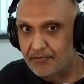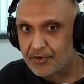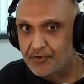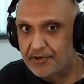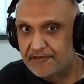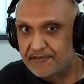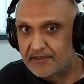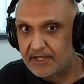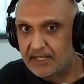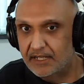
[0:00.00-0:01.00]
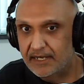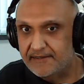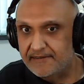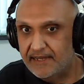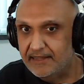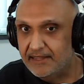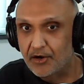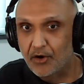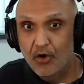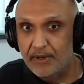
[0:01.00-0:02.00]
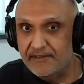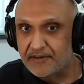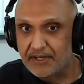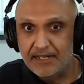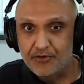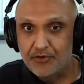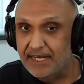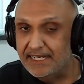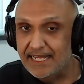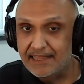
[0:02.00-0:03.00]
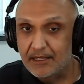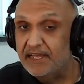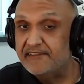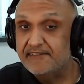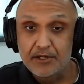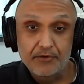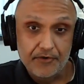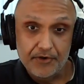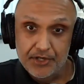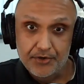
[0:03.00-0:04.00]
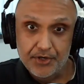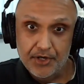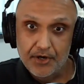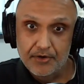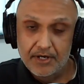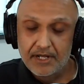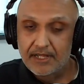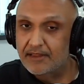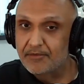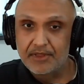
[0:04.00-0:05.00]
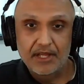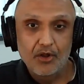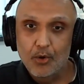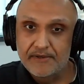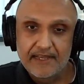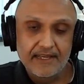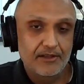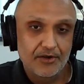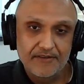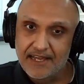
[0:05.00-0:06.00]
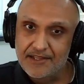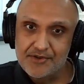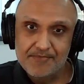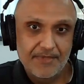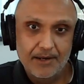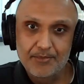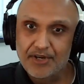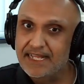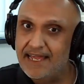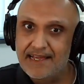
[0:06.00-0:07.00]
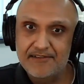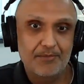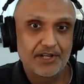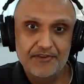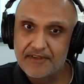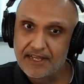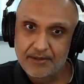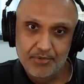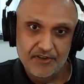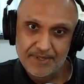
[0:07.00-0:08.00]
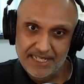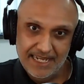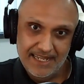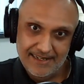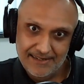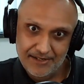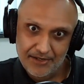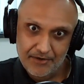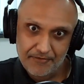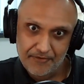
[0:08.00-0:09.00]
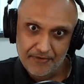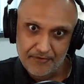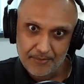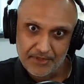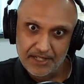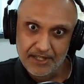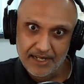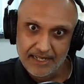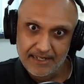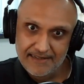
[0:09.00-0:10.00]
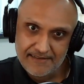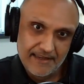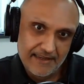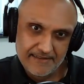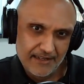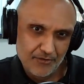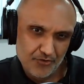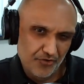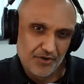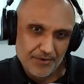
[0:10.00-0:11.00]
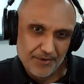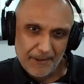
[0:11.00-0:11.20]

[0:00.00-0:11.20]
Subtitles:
Recruiters like to say they're always going to try and get the best deal for you. They'll always say, "Look, Sanj, I'm going to get as much as I can possibly get, from the client." Is that true?